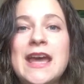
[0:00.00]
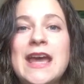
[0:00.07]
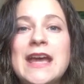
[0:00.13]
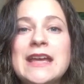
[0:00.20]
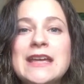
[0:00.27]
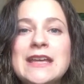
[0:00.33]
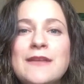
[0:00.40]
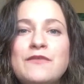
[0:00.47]

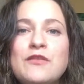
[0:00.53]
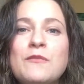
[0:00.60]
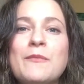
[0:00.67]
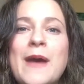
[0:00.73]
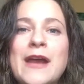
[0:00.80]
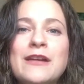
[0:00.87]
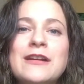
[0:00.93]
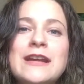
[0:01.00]
it can give you
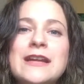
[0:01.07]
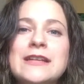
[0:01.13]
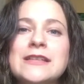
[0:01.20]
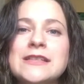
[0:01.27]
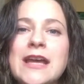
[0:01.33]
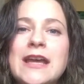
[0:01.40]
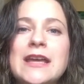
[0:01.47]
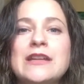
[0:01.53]
better
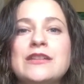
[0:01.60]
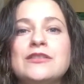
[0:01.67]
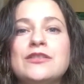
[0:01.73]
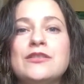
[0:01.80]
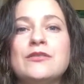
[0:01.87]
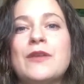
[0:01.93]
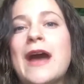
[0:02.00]
insight into